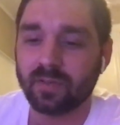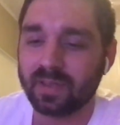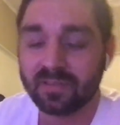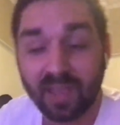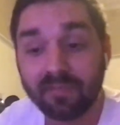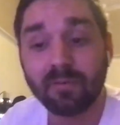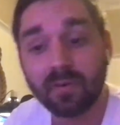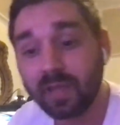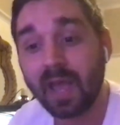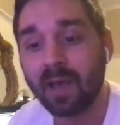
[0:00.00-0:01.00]
Like
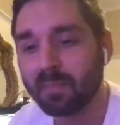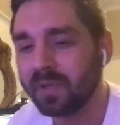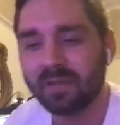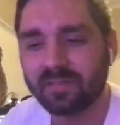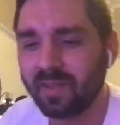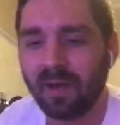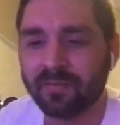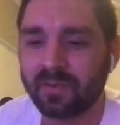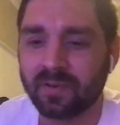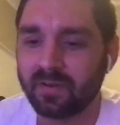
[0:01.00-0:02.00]
safer, yeah, but
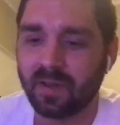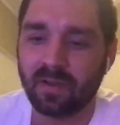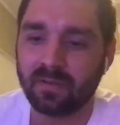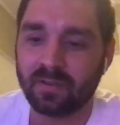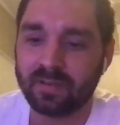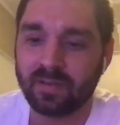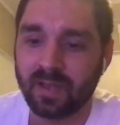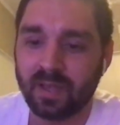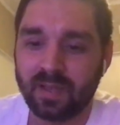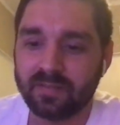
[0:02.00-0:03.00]
softer, no. That
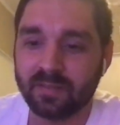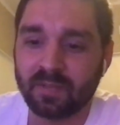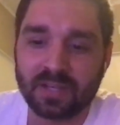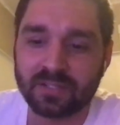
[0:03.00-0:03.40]
seems like just